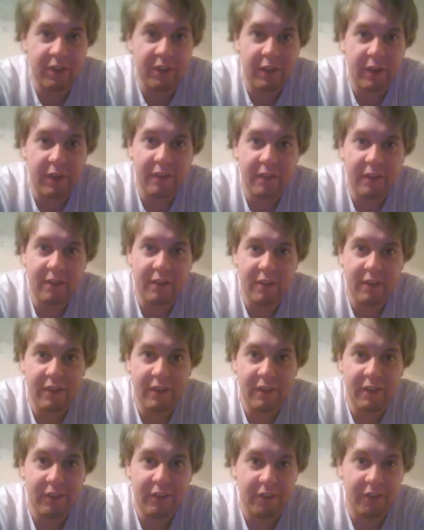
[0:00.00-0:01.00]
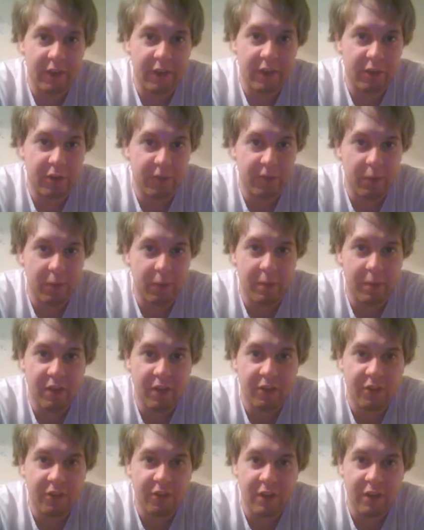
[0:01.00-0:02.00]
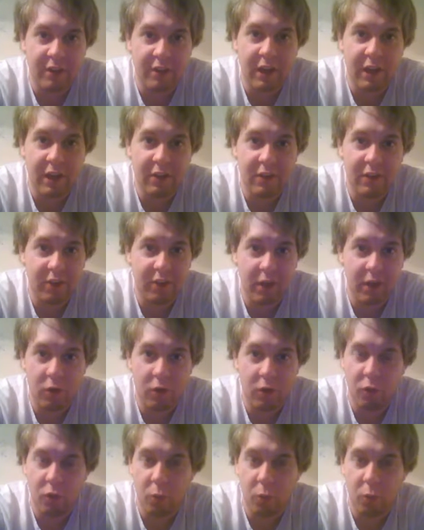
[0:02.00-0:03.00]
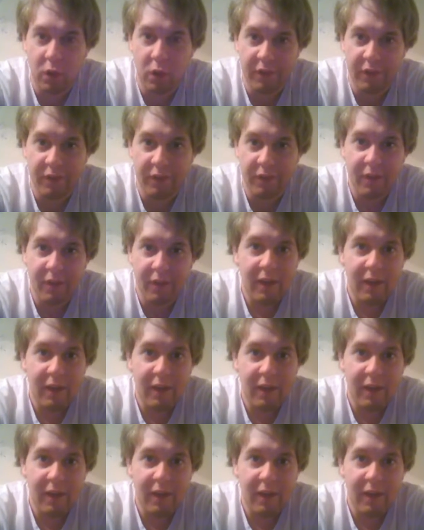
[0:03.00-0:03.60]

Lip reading: in 1996 for the PC 9801,